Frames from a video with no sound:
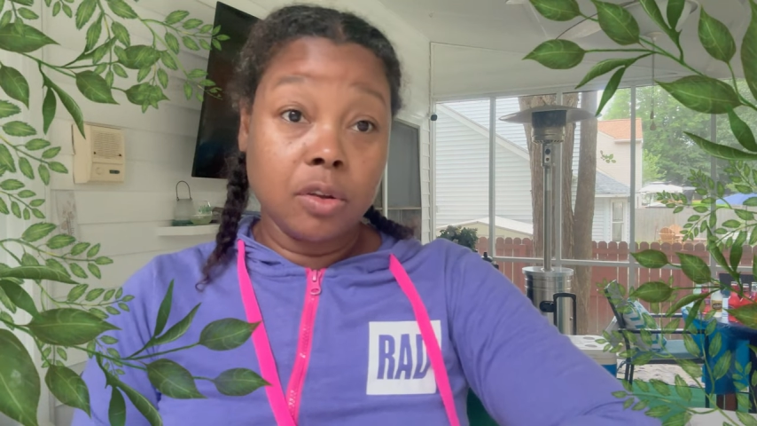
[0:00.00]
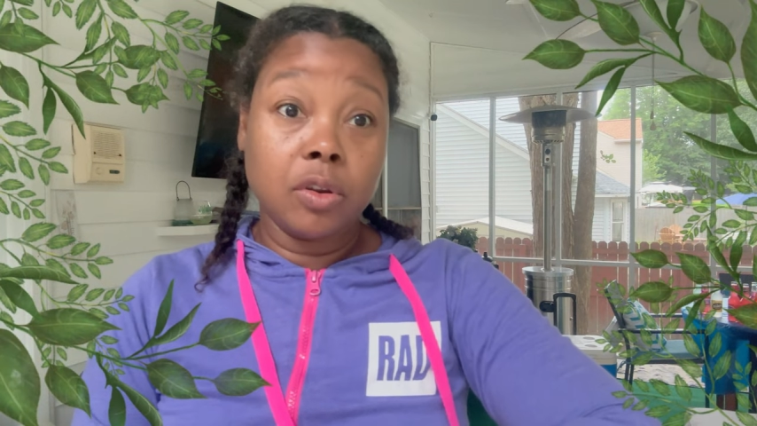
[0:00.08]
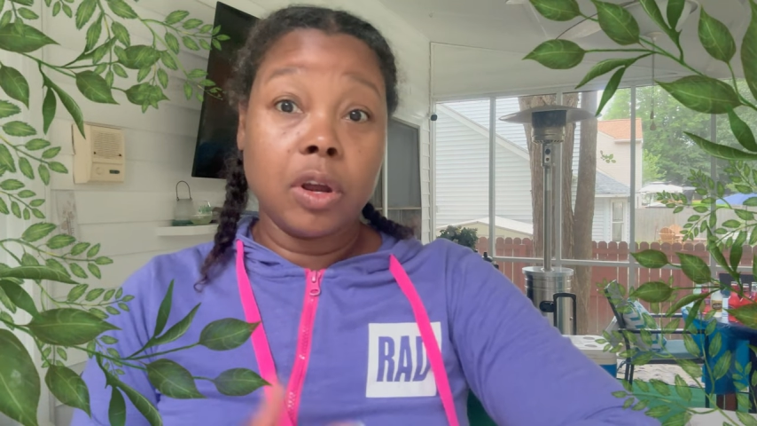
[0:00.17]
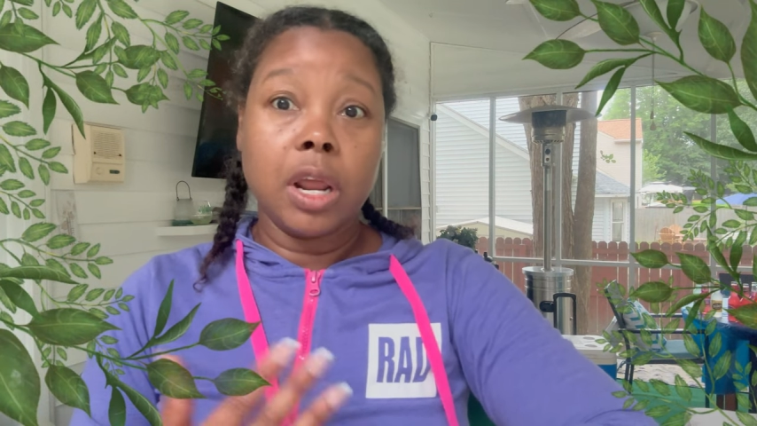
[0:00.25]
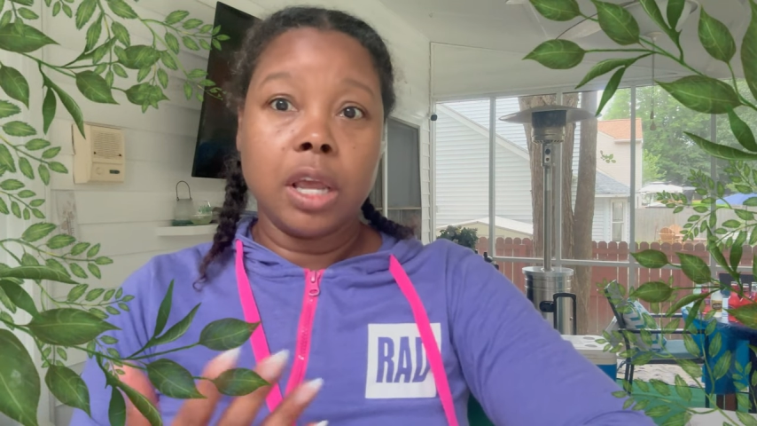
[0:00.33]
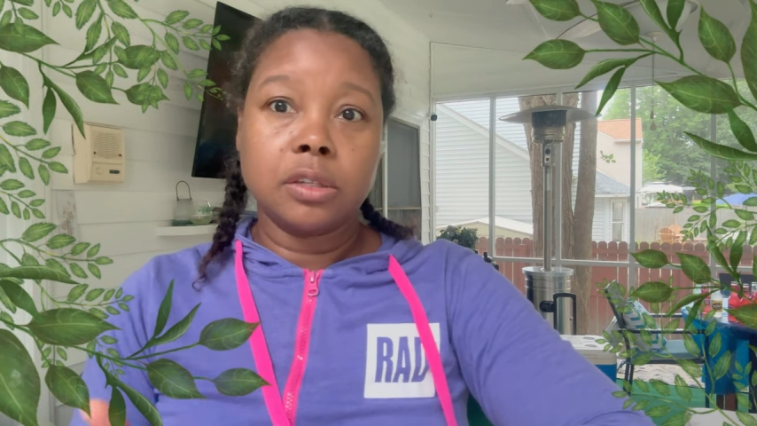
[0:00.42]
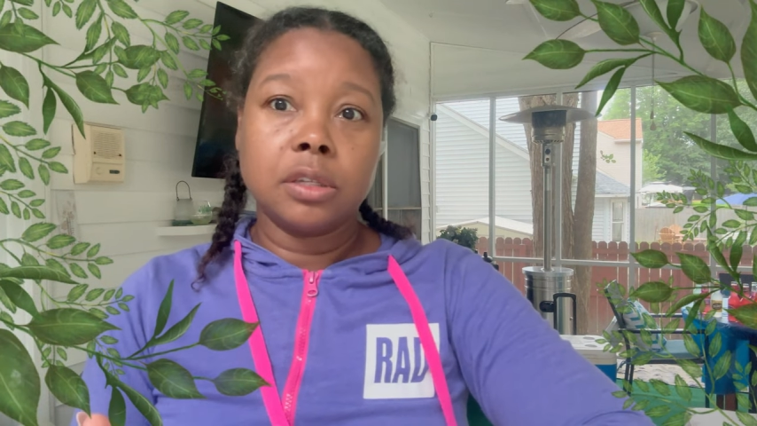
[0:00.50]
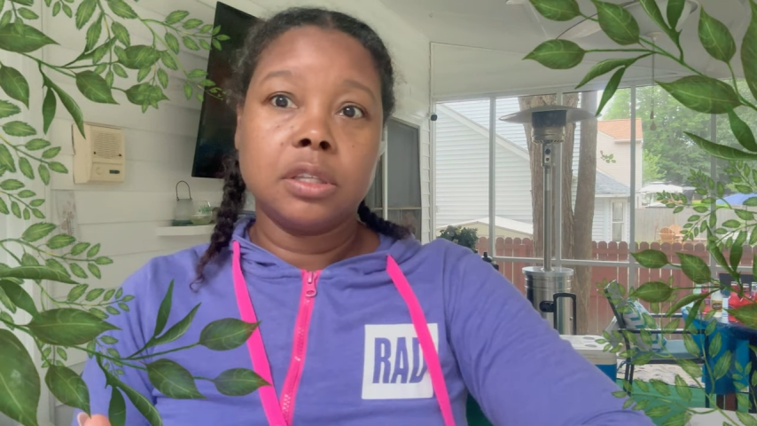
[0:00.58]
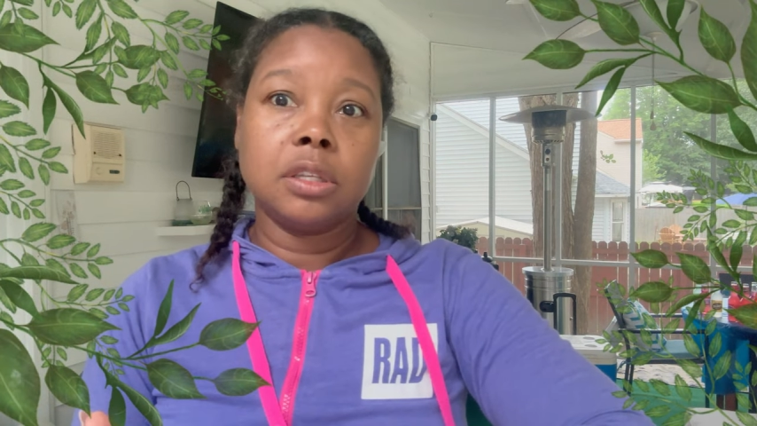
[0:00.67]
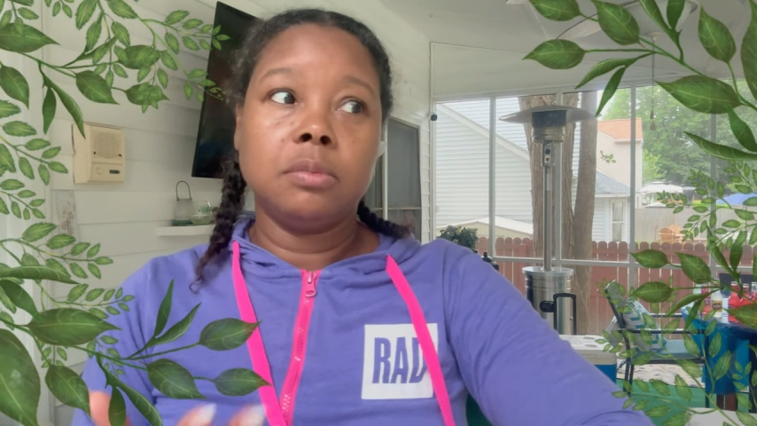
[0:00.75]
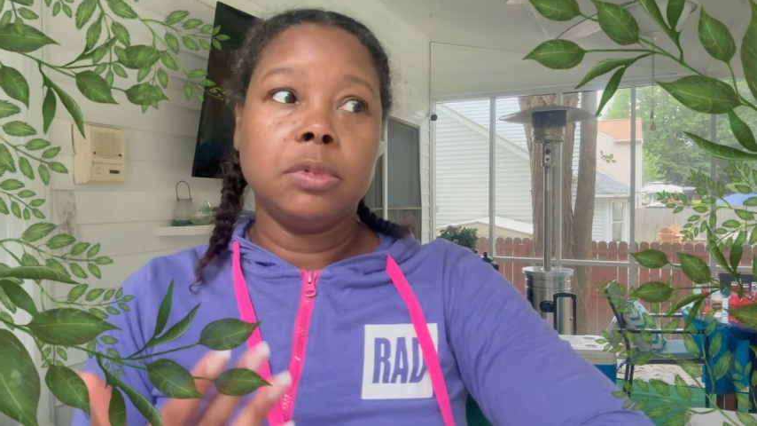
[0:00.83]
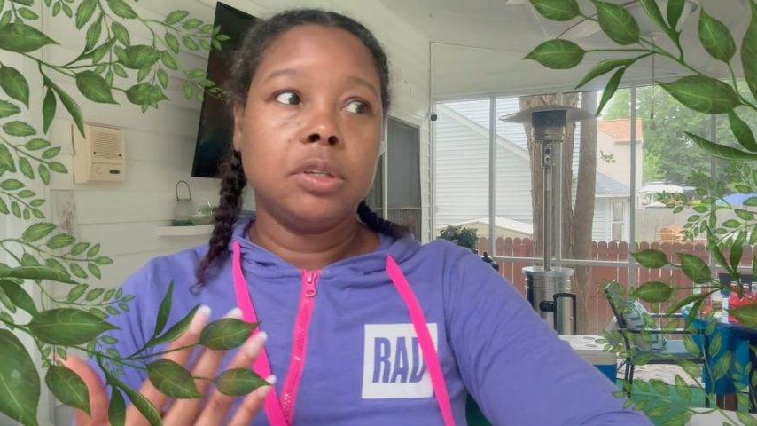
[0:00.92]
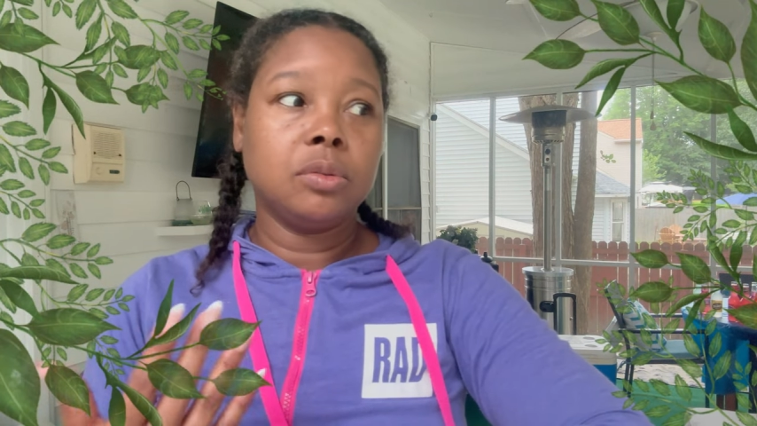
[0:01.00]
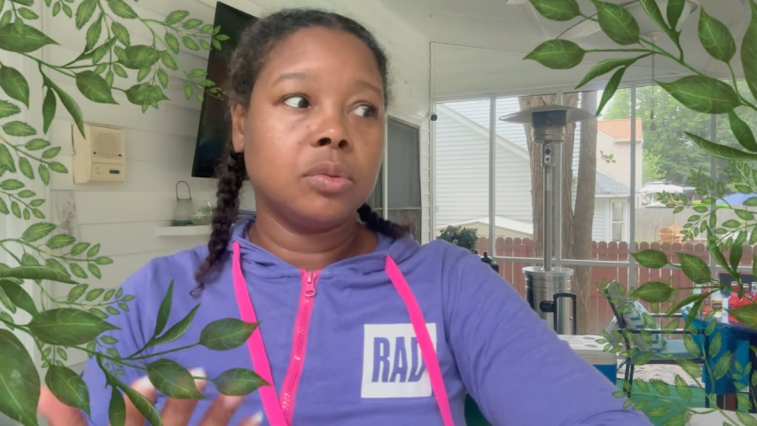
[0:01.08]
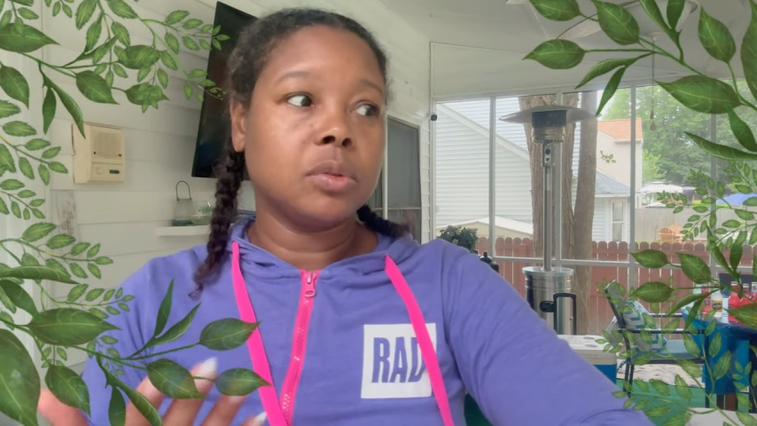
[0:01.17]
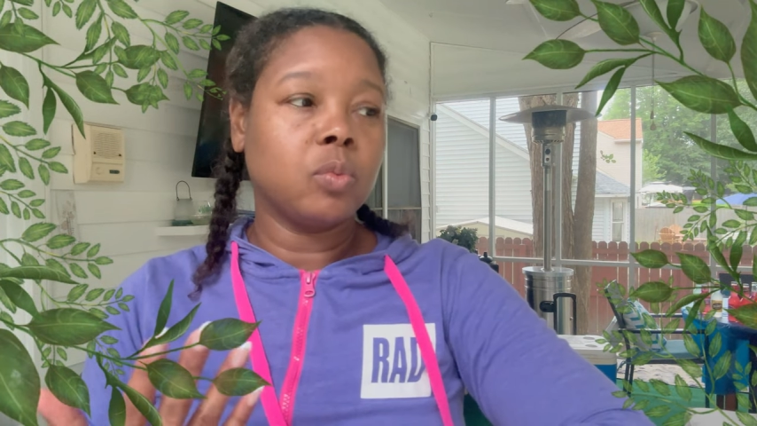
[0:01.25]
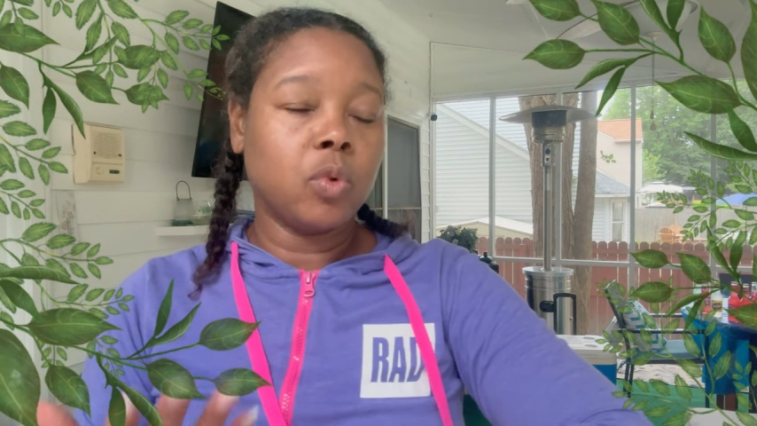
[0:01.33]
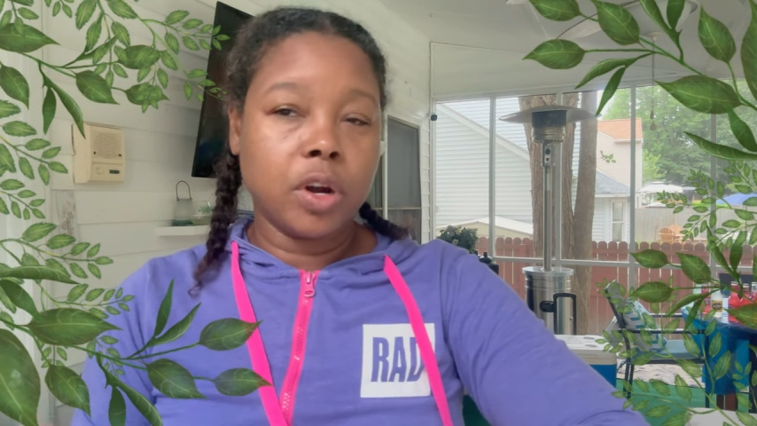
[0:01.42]
You're gonna actually see me do
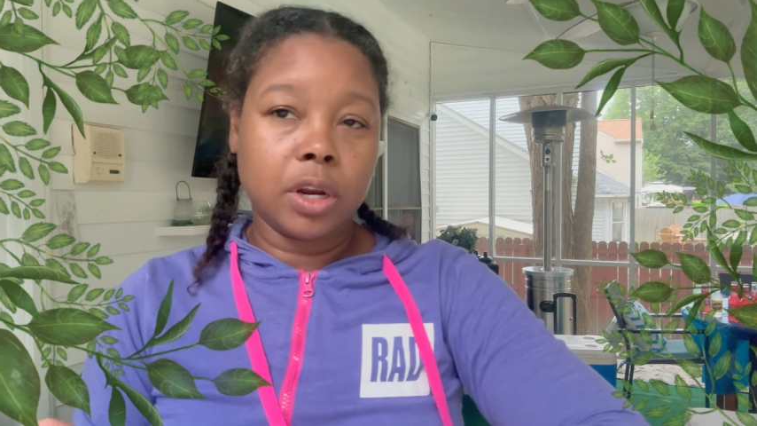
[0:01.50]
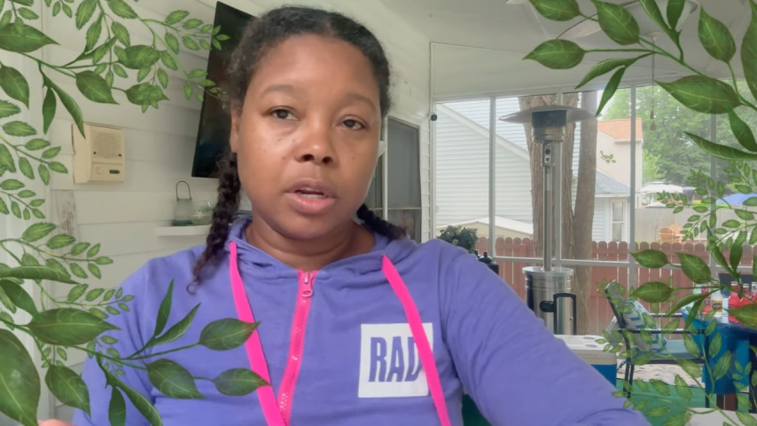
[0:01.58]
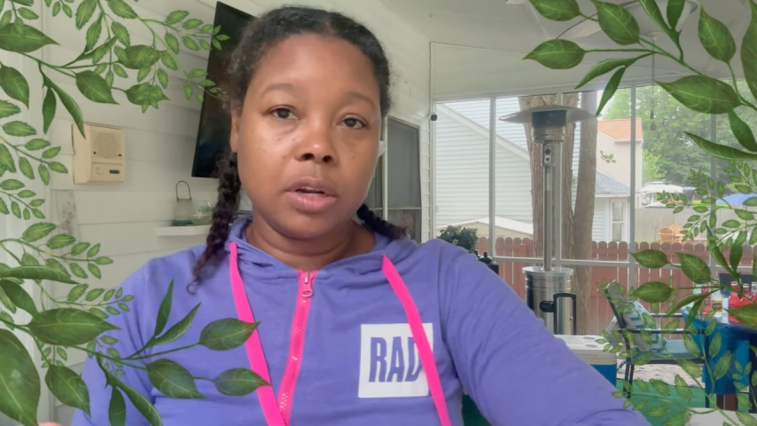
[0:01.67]
some work